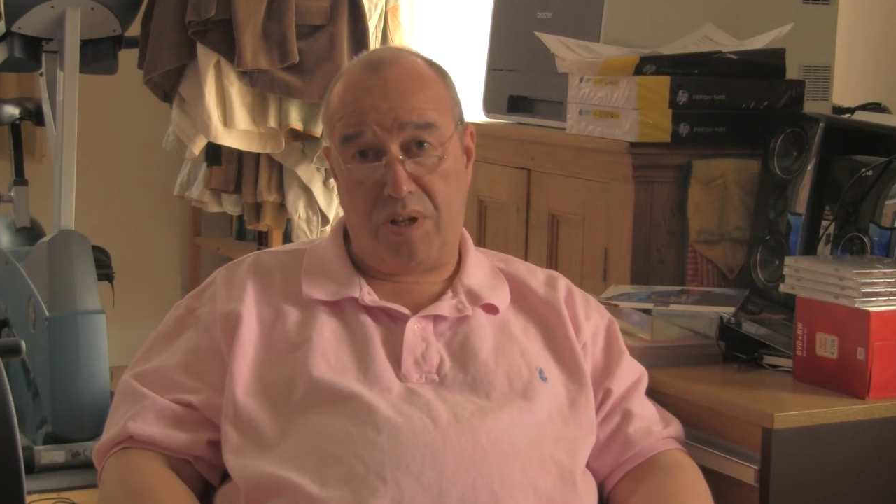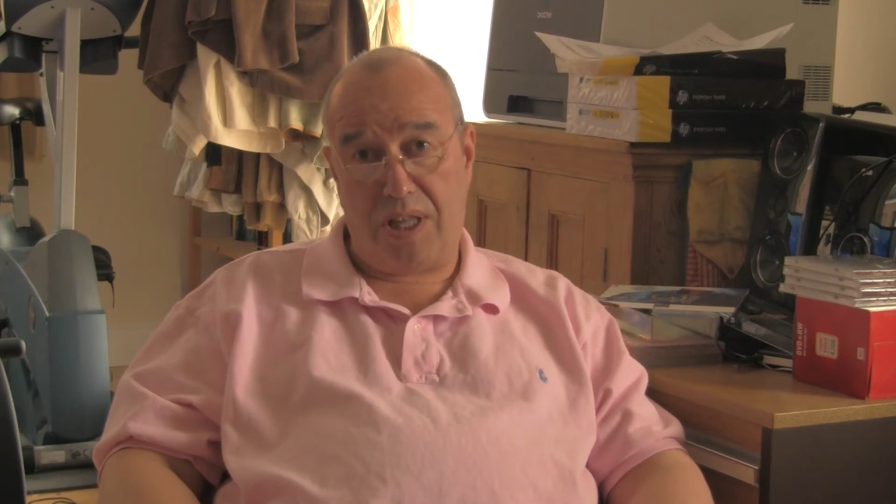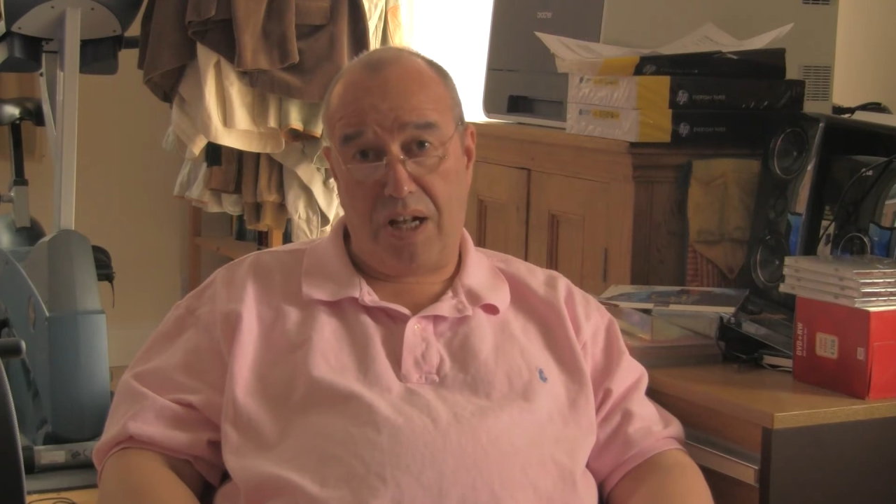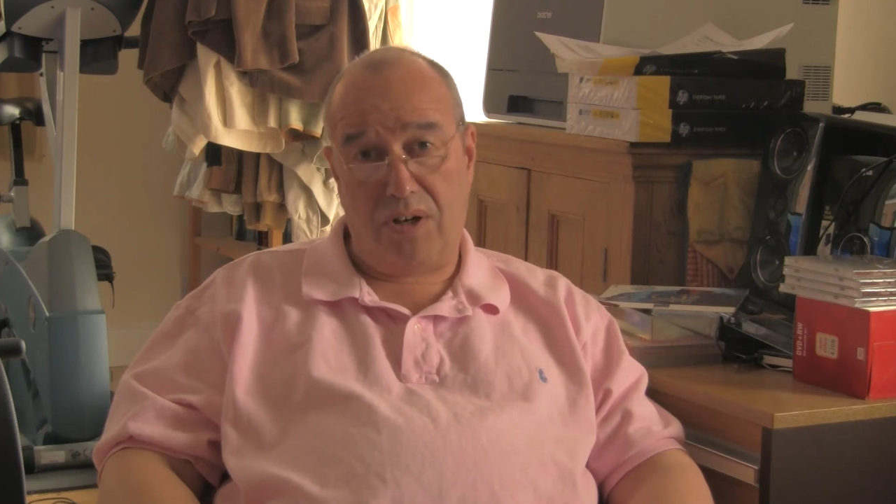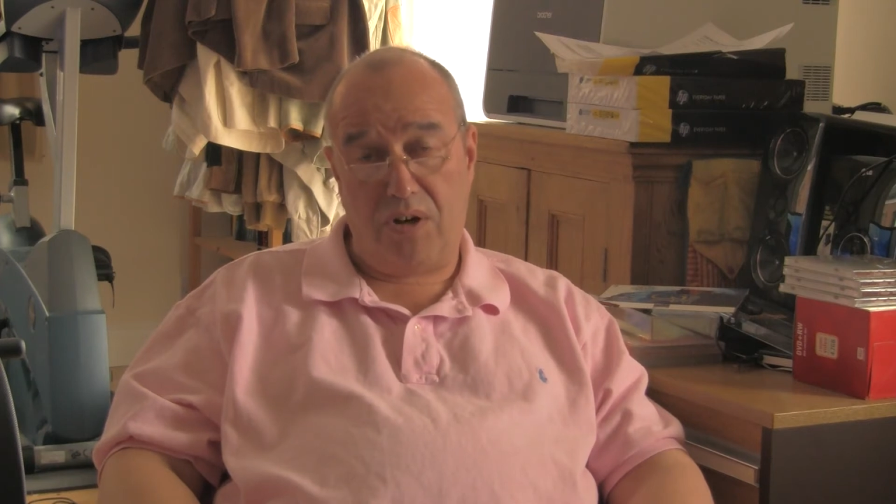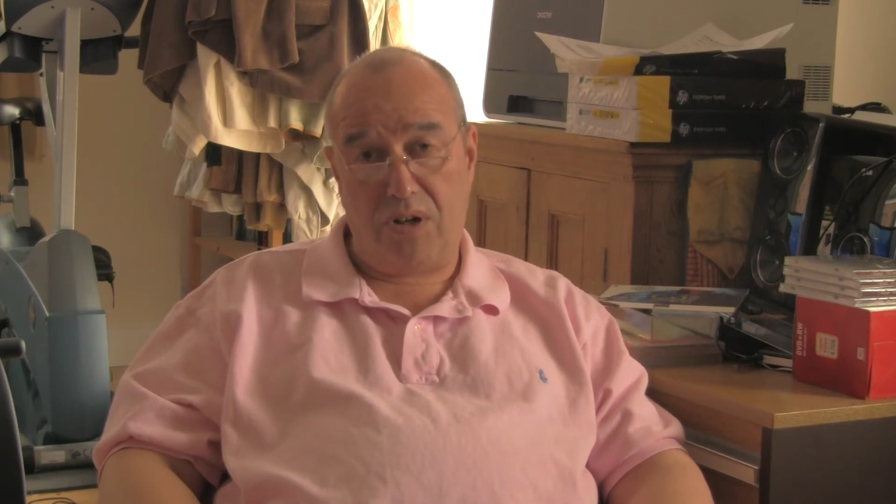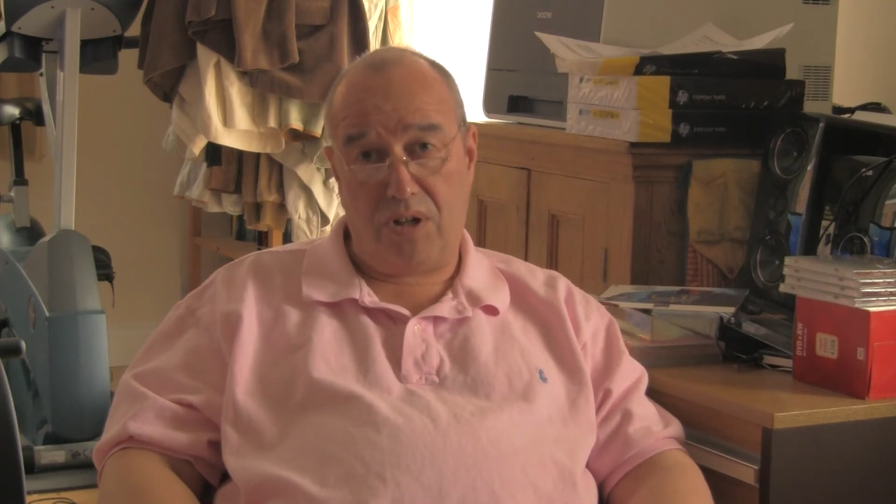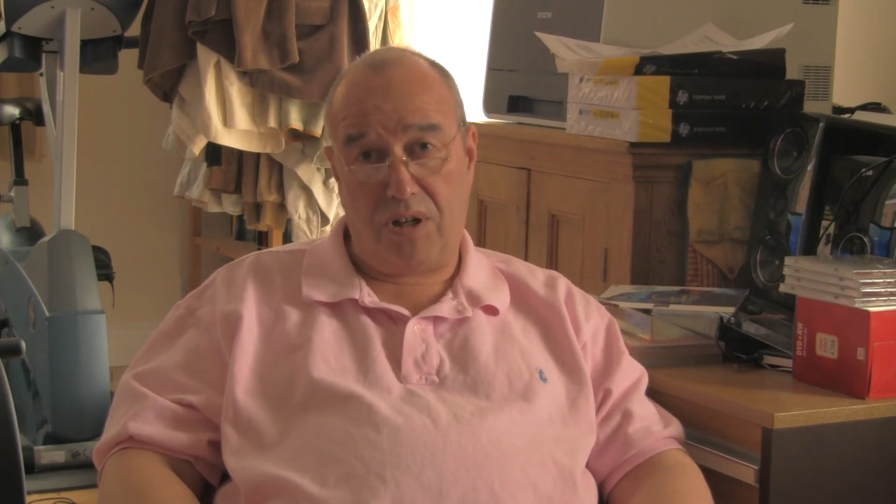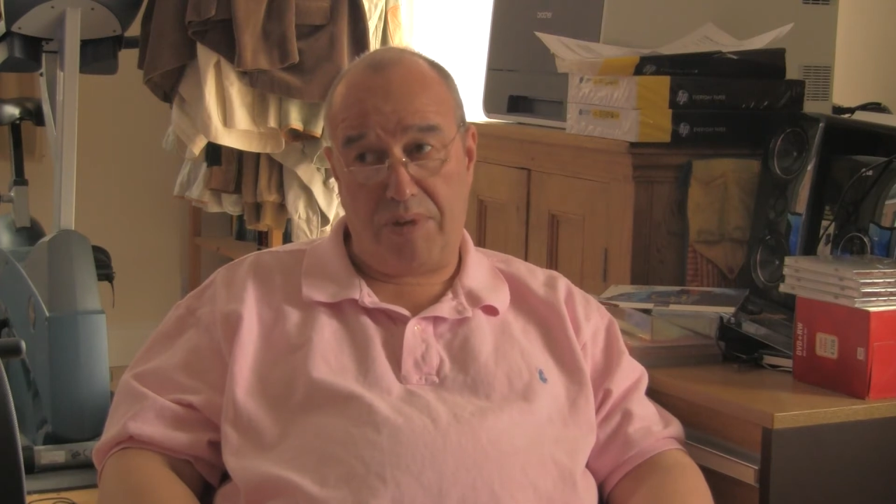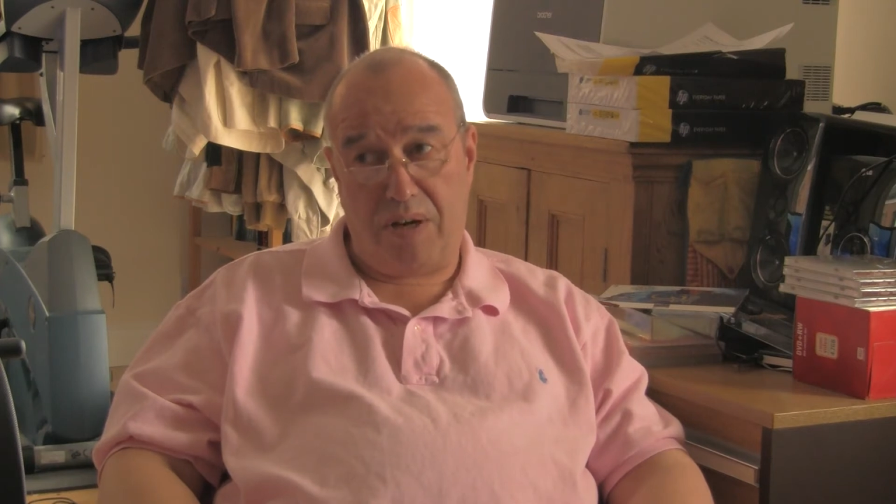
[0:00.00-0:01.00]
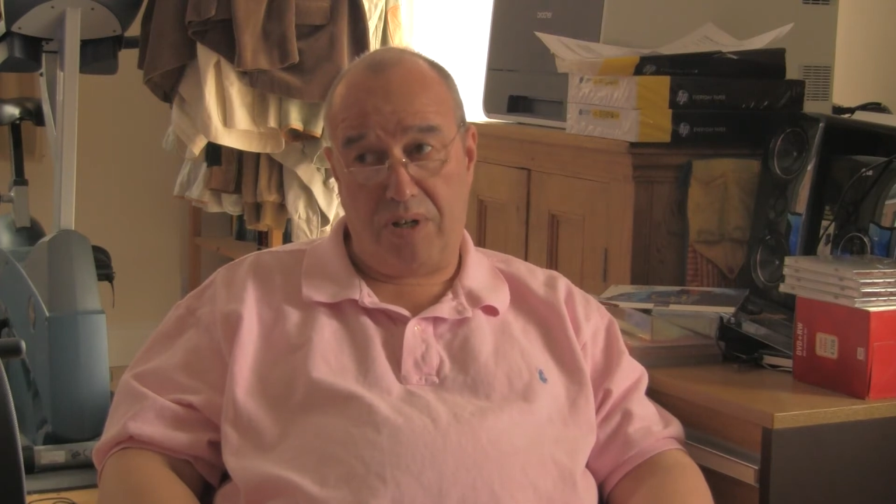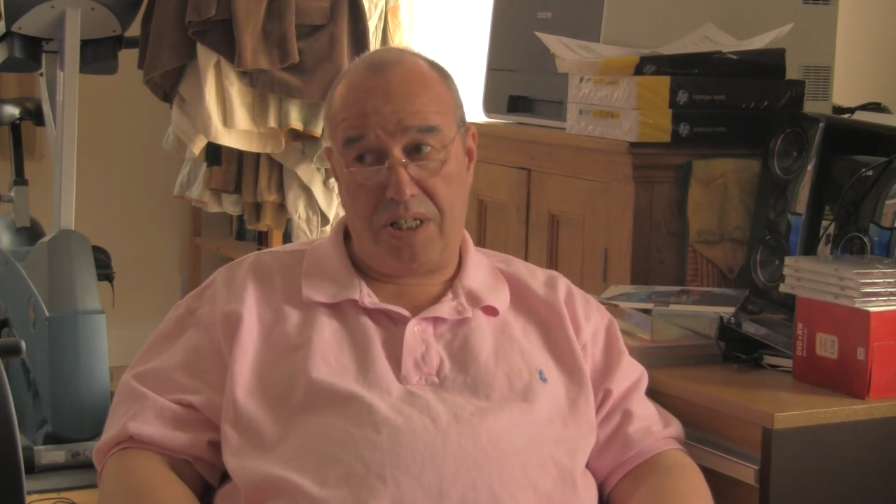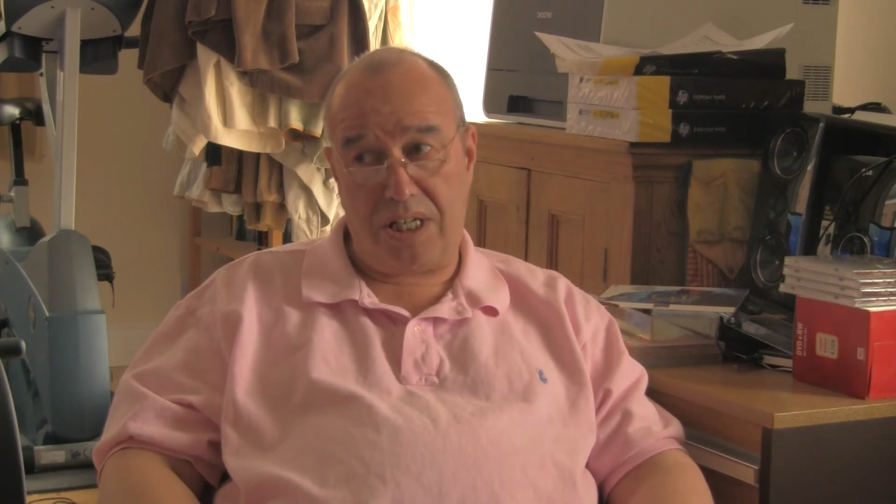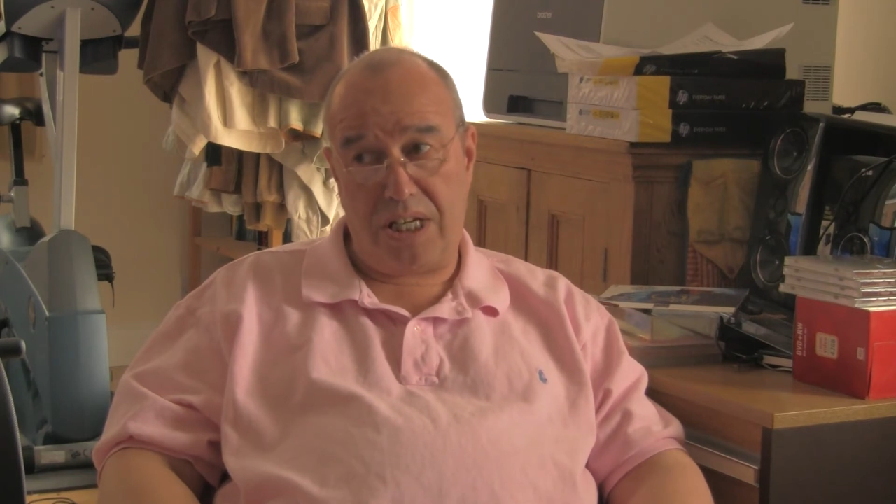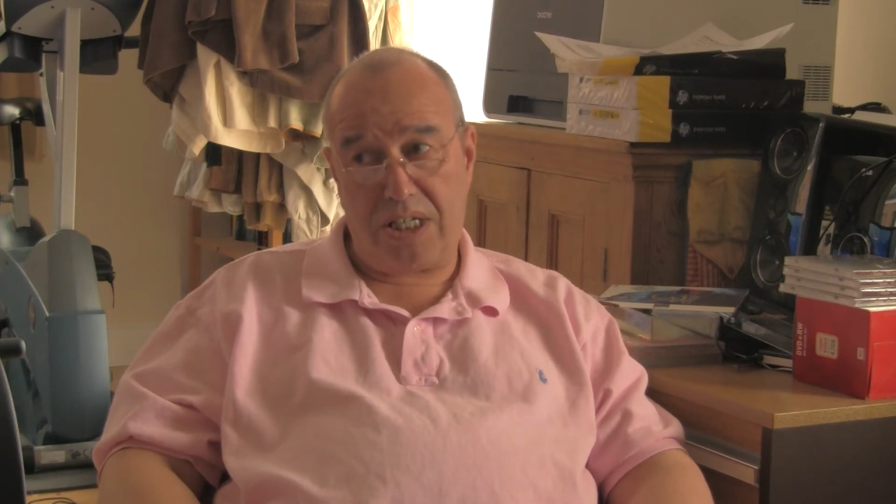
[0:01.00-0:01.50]
with their local
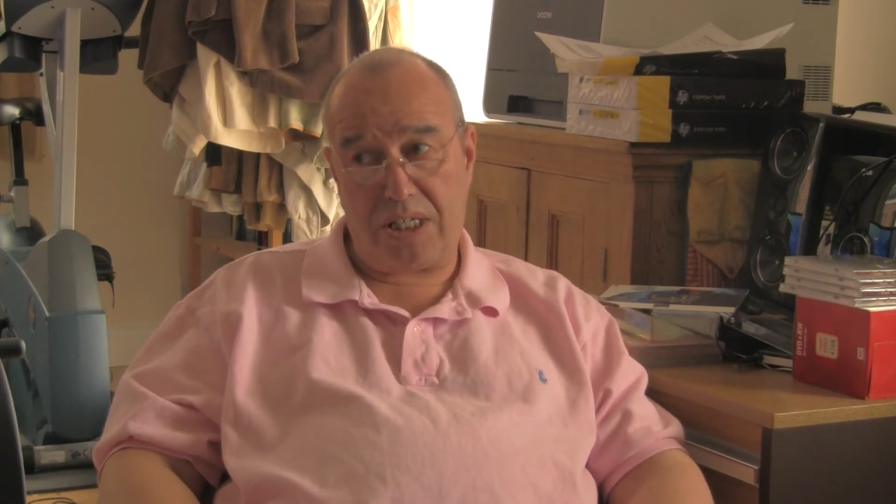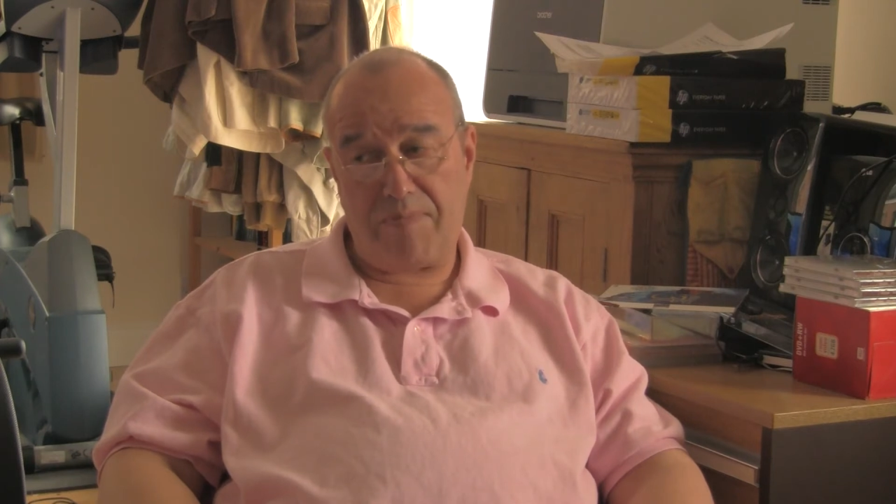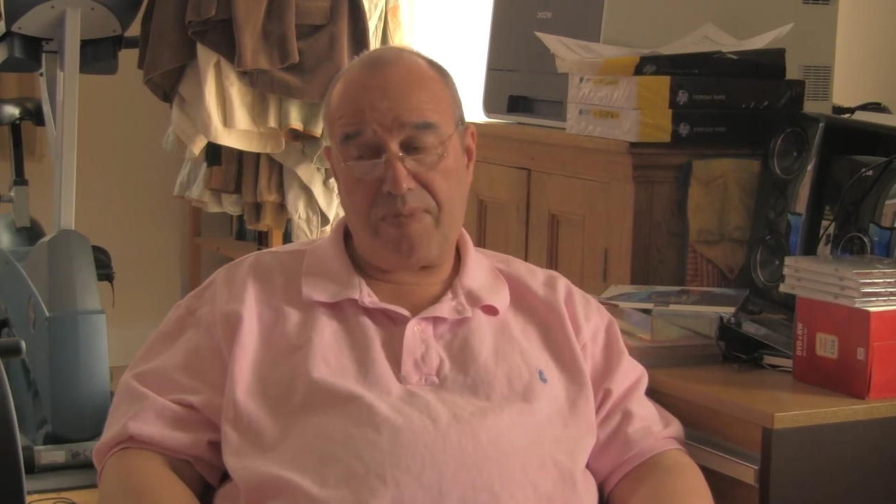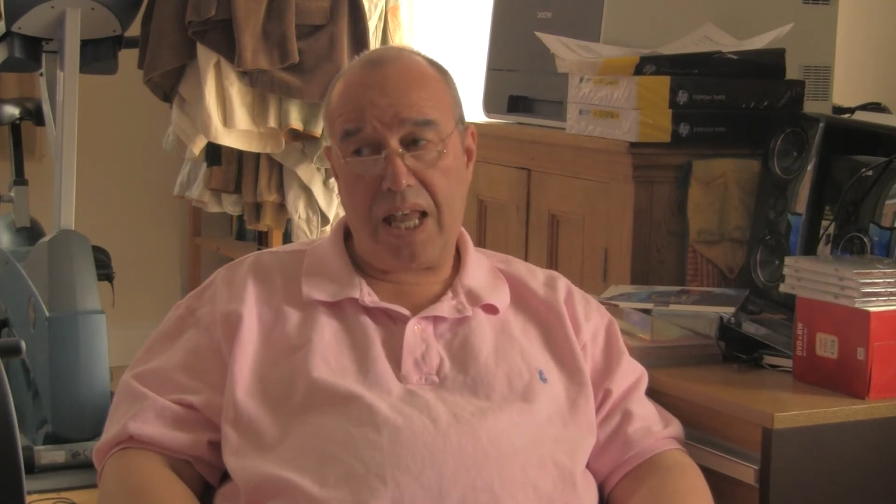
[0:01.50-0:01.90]
communities,